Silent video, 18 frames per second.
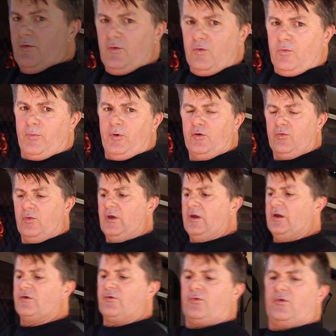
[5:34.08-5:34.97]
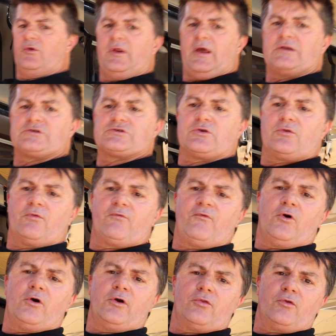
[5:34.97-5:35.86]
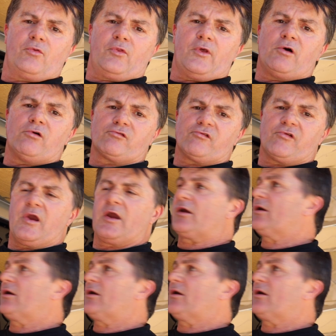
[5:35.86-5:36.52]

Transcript: this piece here just attaches via the sail track